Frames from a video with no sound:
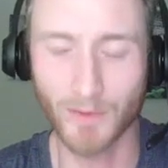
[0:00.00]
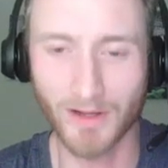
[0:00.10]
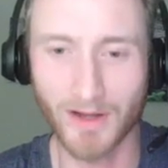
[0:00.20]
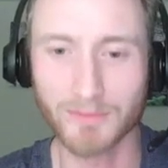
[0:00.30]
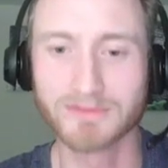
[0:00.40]
while
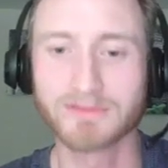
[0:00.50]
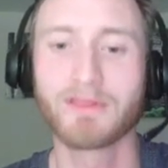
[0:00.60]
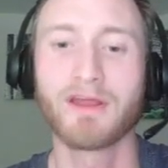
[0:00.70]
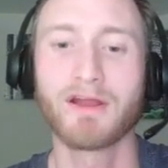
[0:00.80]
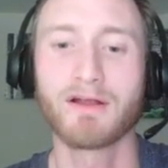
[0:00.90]
I was
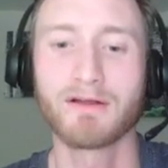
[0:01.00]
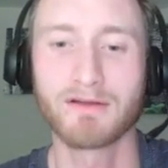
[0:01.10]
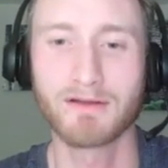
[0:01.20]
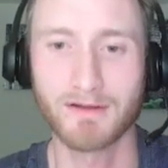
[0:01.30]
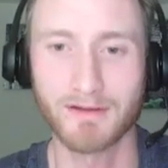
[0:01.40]

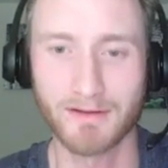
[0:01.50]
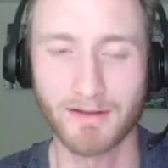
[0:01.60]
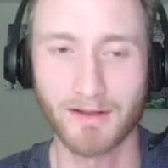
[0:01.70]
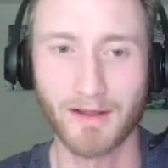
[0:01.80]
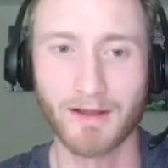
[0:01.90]
there,
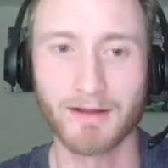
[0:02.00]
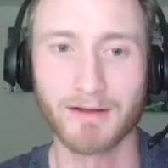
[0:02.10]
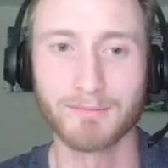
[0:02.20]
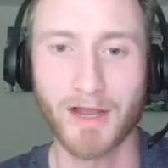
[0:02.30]
uh,